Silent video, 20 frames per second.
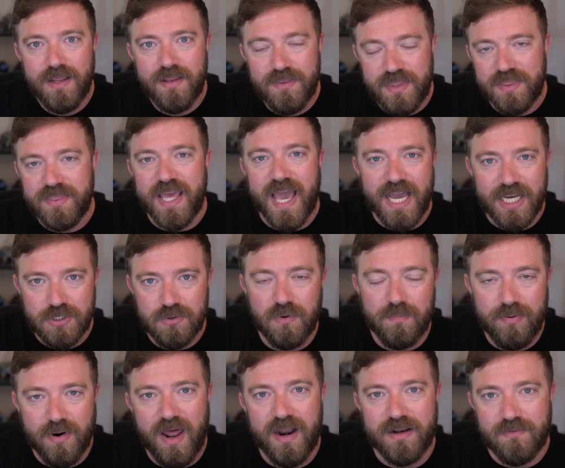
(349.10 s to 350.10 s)
than the actual
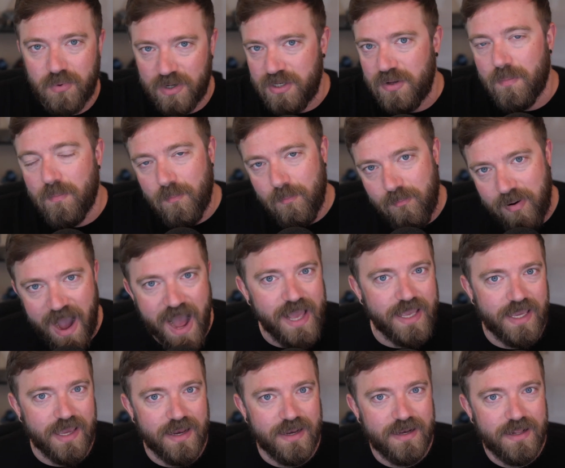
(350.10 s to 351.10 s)
product when you buy
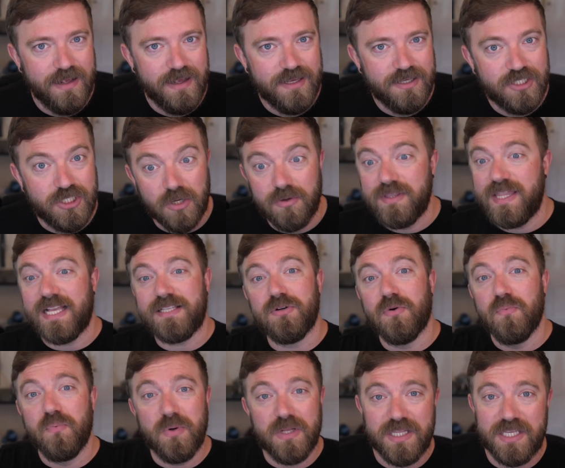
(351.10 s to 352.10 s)
it. So that's a
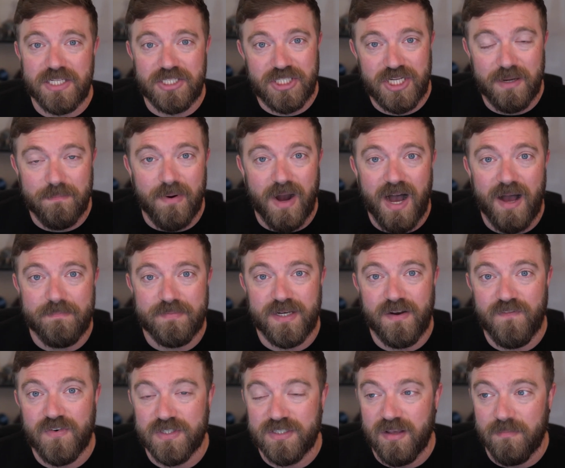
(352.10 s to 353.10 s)
really cheap
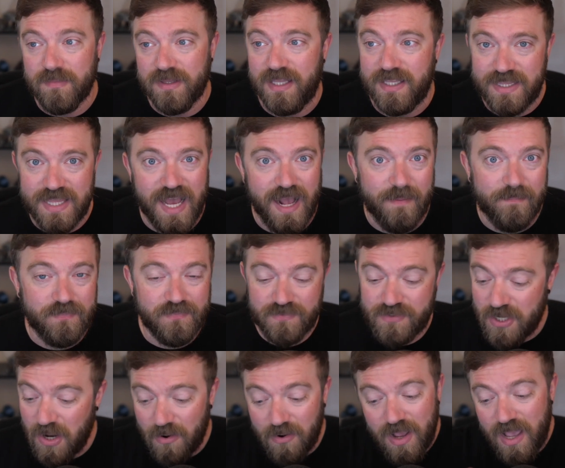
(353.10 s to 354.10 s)
option for something like that.
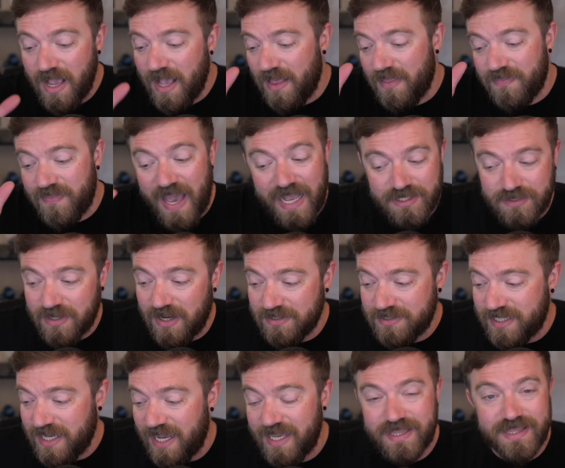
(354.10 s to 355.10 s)
So that's what I'll
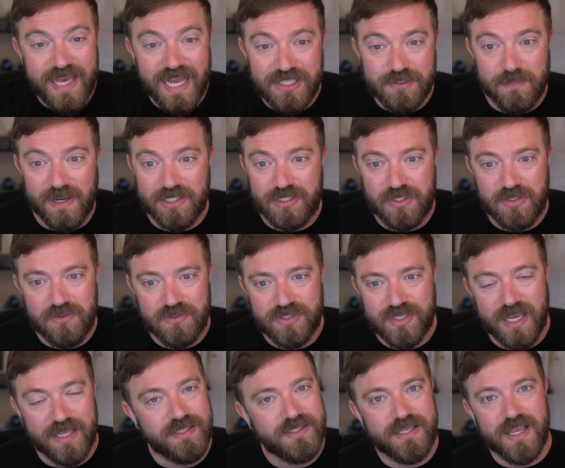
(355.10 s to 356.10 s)
say. That's my 2
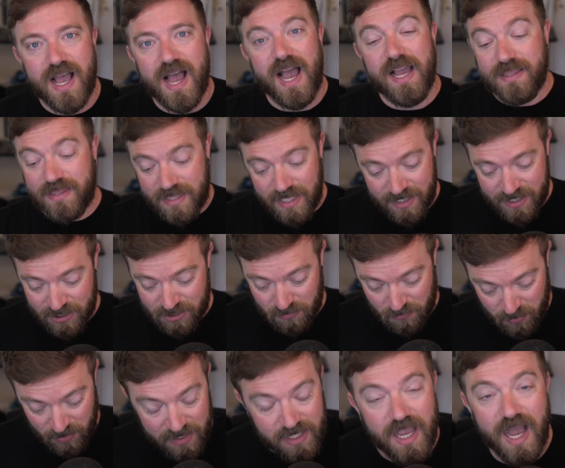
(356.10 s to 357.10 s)
cents. I think it's
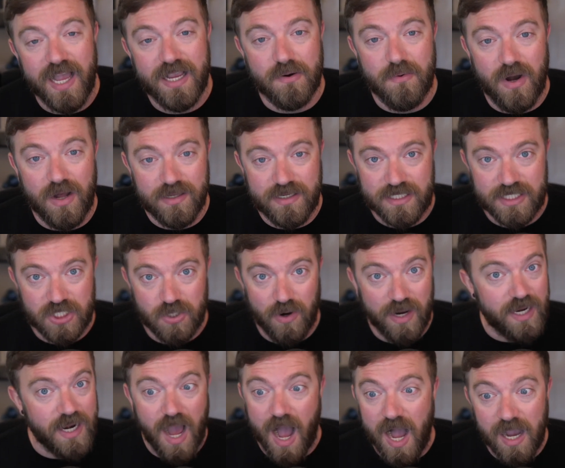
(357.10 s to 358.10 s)
really high quality. It's
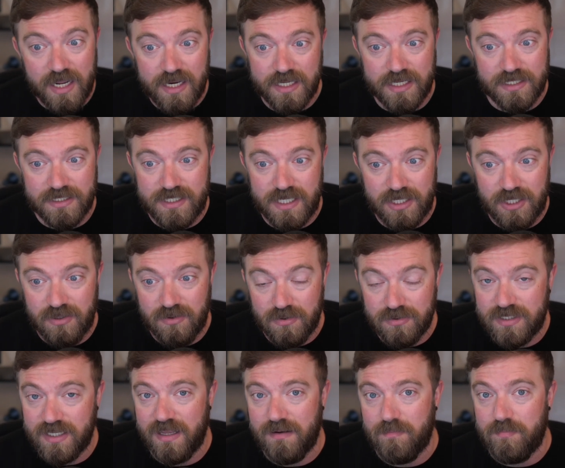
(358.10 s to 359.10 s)
great. I'm going to continue
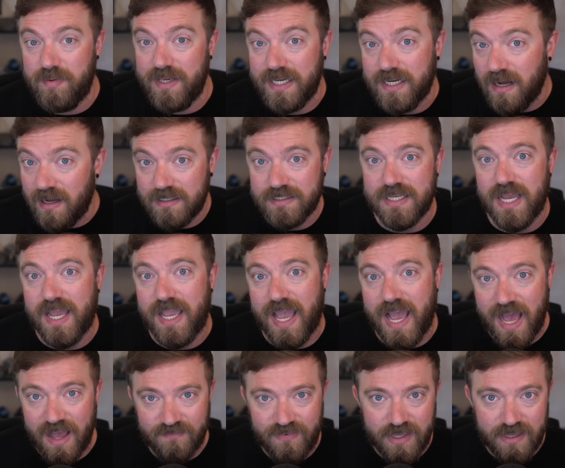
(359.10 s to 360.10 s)
using it because I
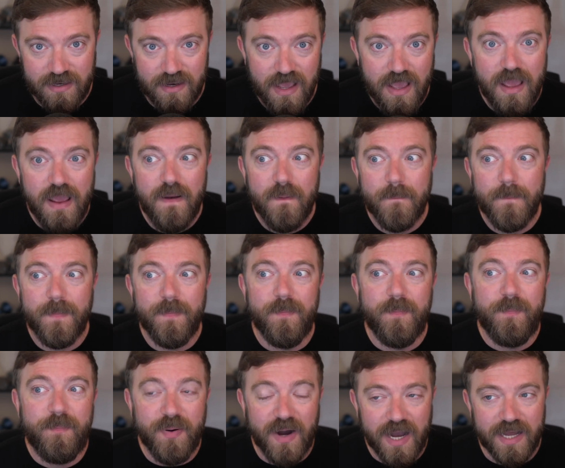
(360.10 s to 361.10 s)
have it.
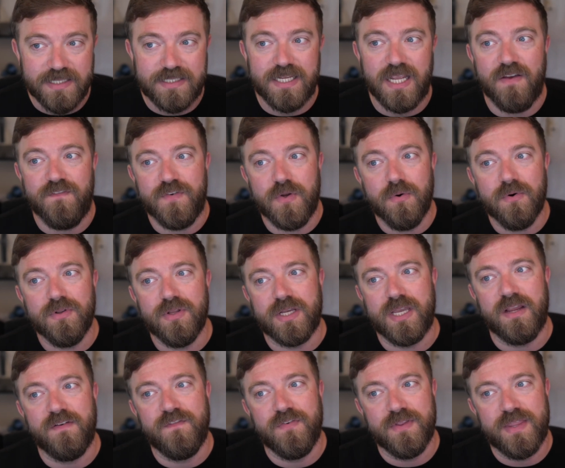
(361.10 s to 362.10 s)
But if you are
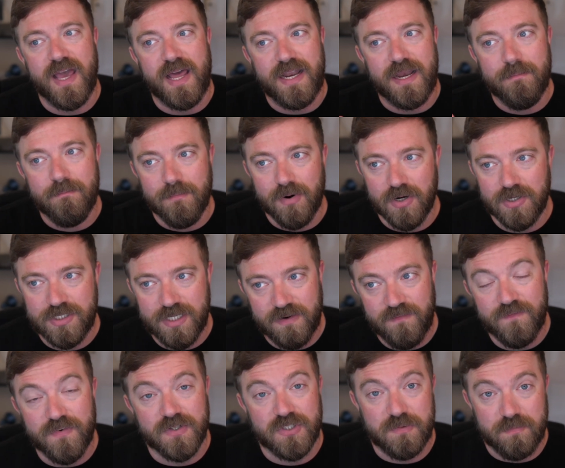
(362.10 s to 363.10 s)
looking for that
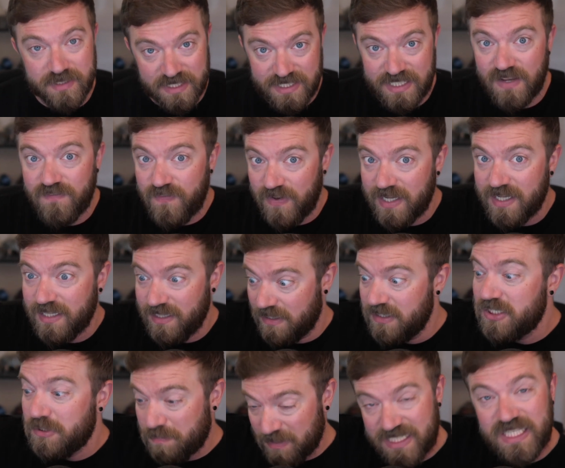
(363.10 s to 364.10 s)
immersion for
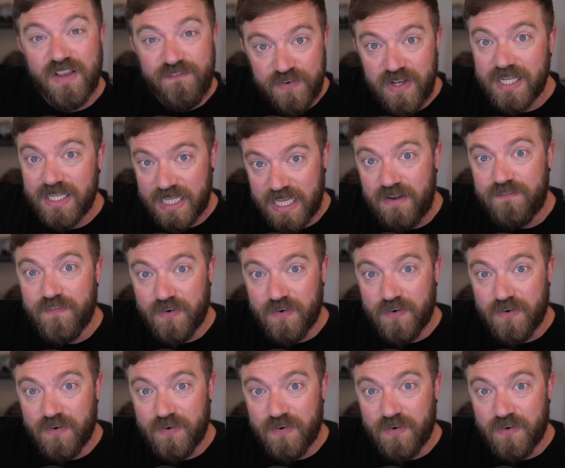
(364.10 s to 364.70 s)
specifically